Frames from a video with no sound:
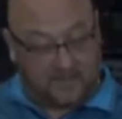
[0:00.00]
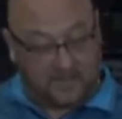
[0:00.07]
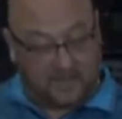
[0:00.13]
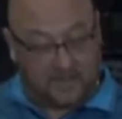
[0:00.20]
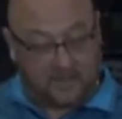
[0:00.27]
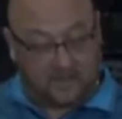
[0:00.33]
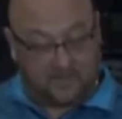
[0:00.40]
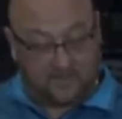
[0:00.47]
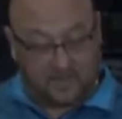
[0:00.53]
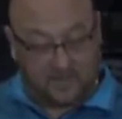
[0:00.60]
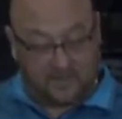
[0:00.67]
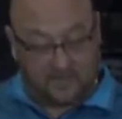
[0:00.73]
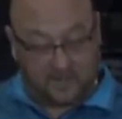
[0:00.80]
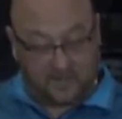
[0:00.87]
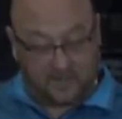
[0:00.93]
need of
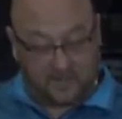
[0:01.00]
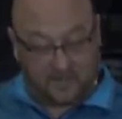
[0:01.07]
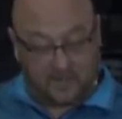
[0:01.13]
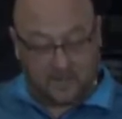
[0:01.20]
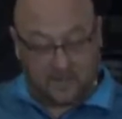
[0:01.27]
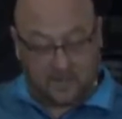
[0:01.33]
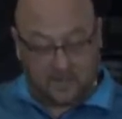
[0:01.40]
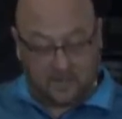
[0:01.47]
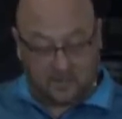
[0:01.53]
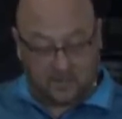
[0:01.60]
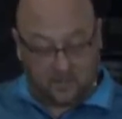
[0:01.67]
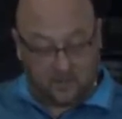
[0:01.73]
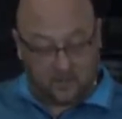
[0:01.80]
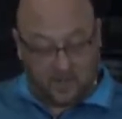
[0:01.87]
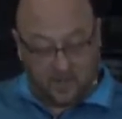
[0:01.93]
nothing,
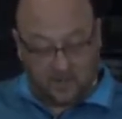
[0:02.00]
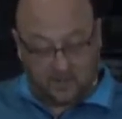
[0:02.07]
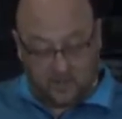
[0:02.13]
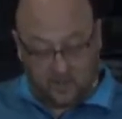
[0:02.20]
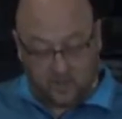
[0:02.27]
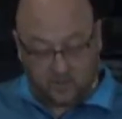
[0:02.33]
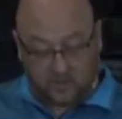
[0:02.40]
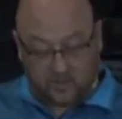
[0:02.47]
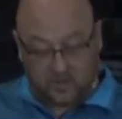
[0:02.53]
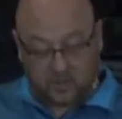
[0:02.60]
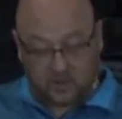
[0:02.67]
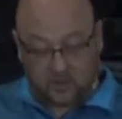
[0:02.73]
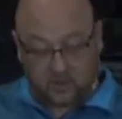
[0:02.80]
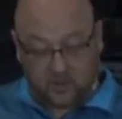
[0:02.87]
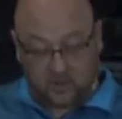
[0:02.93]
and do not know
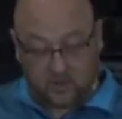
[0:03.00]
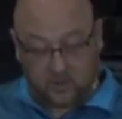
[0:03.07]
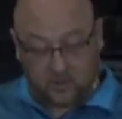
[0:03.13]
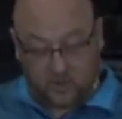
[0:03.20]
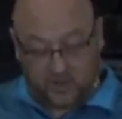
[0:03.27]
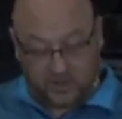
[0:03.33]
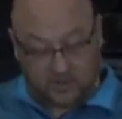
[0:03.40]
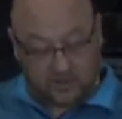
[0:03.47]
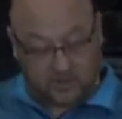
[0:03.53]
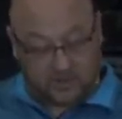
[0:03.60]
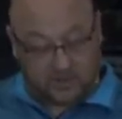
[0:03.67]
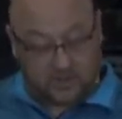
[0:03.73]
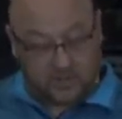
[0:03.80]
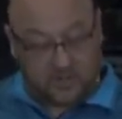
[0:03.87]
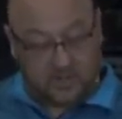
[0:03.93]
that you are
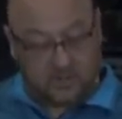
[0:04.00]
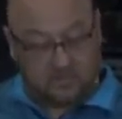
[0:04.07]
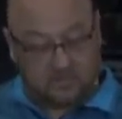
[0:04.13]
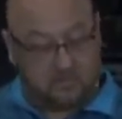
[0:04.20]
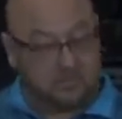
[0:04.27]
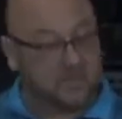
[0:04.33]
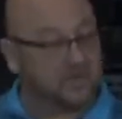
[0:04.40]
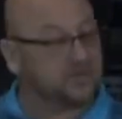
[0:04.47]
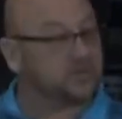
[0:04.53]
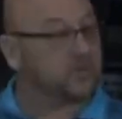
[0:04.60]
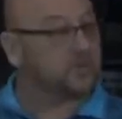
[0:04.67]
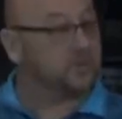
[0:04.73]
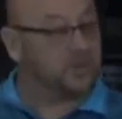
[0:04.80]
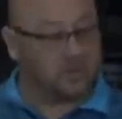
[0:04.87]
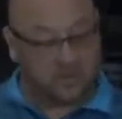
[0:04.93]
wretched,
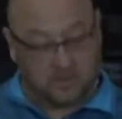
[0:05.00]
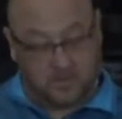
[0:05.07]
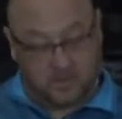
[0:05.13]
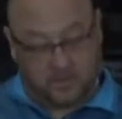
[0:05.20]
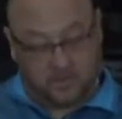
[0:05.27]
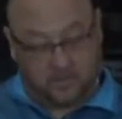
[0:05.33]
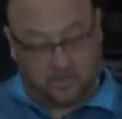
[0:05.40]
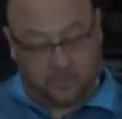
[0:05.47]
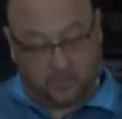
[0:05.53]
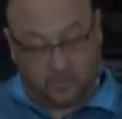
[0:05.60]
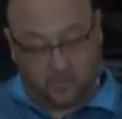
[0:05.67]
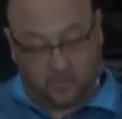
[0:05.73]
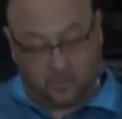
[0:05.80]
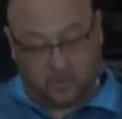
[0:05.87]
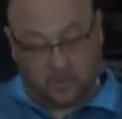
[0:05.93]
miserable,
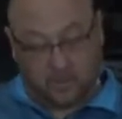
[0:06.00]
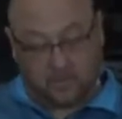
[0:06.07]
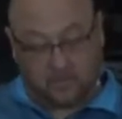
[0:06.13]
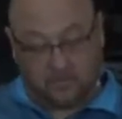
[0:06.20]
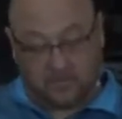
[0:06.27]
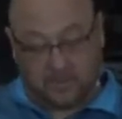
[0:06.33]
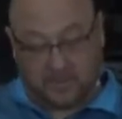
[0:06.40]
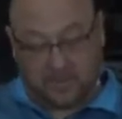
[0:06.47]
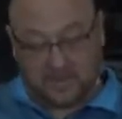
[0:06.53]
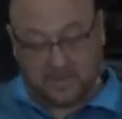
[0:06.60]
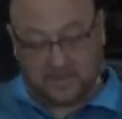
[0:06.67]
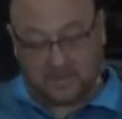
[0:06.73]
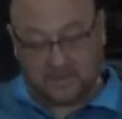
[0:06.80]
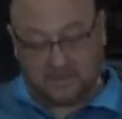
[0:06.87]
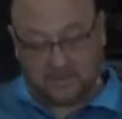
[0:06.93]
poor,
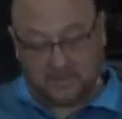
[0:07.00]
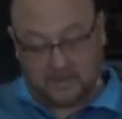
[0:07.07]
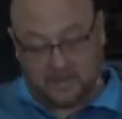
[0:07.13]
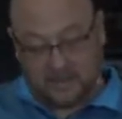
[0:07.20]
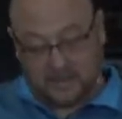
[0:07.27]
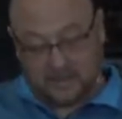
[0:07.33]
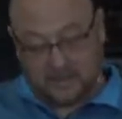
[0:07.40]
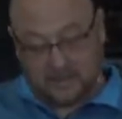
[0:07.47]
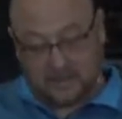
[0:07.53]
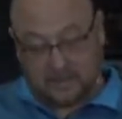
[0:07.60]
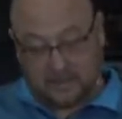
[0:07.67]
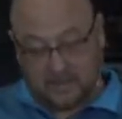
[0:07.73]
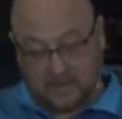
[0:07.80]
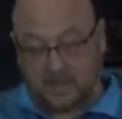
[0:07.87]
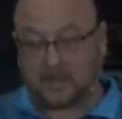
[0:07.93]
blind,
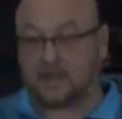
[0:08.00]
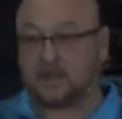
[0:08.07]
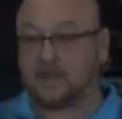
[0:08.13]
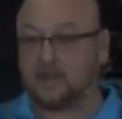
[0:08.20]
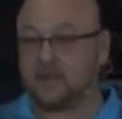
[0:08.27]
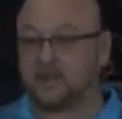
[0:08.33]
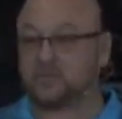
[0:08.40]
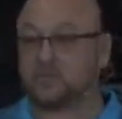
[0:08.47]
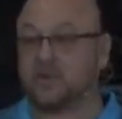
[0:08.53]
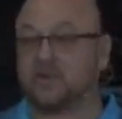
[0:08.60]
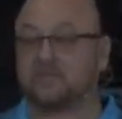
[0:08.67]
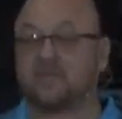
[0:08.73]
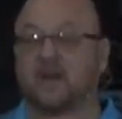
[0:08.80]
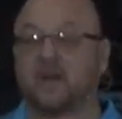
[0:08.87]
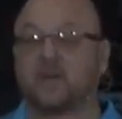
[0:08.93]
and naked. Let's
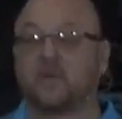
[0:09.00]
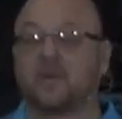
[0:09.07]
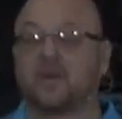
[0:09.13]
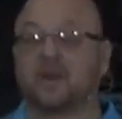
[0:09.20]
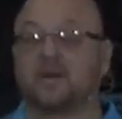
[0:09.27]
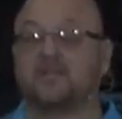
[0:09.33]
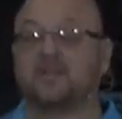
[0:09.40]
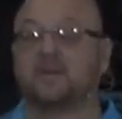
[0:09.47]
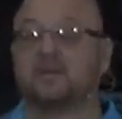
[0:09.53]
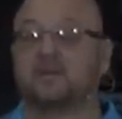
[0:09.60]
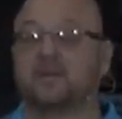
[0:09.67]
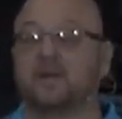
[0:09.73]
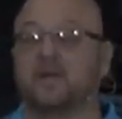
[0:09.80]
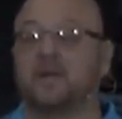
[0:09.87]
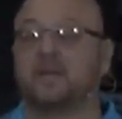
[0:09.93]
pray. Father, we love you.
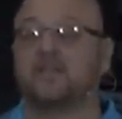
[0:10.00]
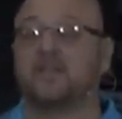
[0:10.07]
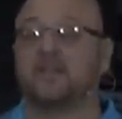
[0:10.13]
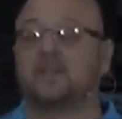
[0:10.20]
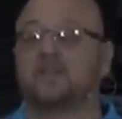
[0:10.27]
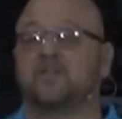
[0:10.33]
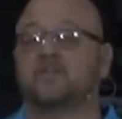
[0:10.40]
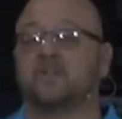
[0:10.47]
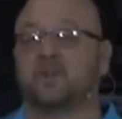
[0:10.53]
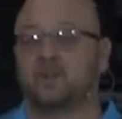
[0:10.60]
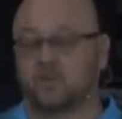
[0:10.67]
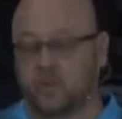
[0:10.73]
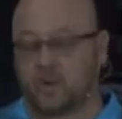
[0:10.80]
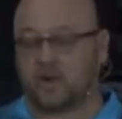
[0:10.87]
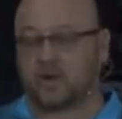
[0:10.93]
Thank you for
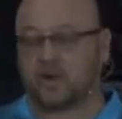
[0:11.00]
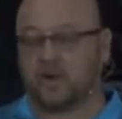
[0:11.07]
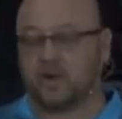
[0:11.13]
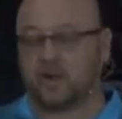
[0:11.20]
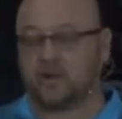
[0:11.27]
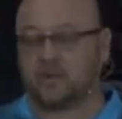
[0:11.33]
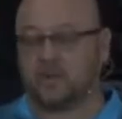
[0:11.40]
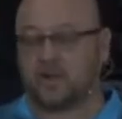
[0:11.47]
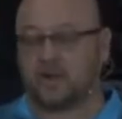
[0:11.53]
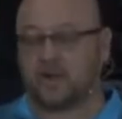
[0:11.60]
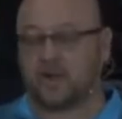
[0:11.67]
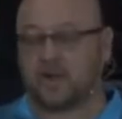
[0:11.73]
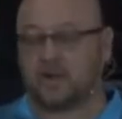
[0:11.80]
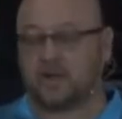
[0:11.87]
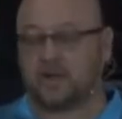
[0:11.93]
your word. Let it
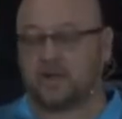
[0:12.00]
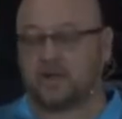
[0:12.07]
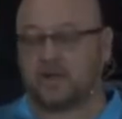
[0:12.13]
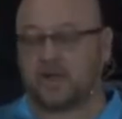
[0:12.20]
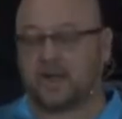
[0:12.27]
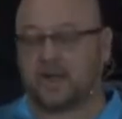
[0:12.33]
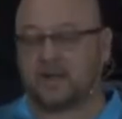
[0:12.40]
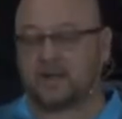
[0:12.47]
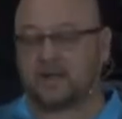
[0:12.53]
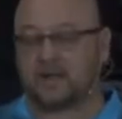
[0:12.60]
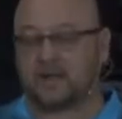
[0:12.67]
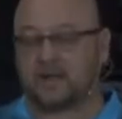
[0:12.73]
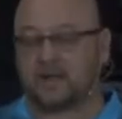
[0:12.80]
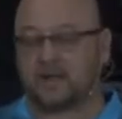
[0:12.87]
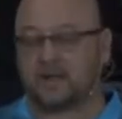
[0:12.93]
be a light
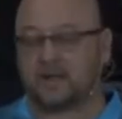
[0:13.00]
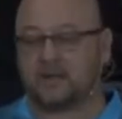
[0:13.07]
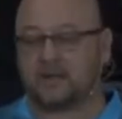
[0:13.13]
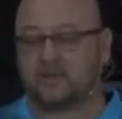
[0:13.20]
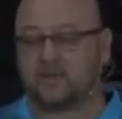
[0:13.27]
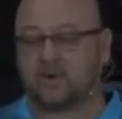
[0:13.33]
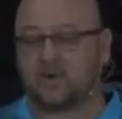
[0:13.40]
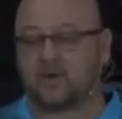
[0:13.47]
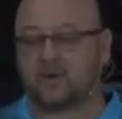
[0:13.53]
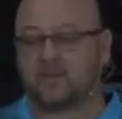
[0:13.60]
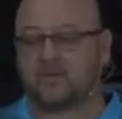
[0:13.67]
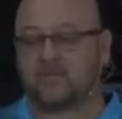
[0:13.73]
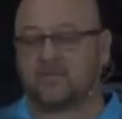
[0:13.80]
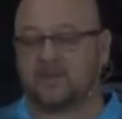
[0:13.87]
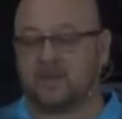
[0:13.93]
to our
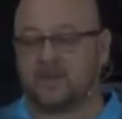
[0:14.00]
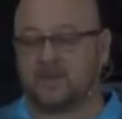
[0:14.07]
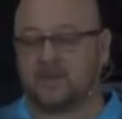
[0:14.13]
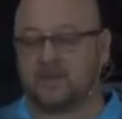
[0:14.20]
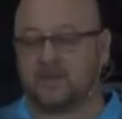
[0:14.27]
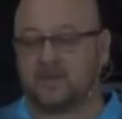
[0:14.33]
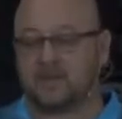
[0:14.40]
feet